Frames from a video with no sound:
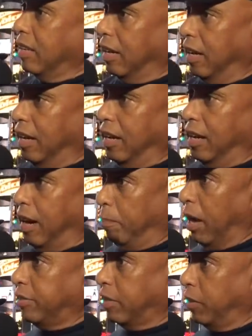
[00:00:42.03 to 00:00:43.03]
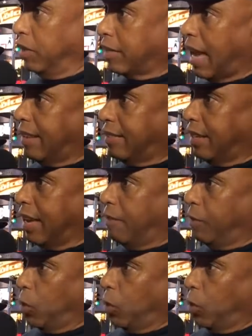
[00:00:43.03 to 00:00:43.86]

A bunch of us got together.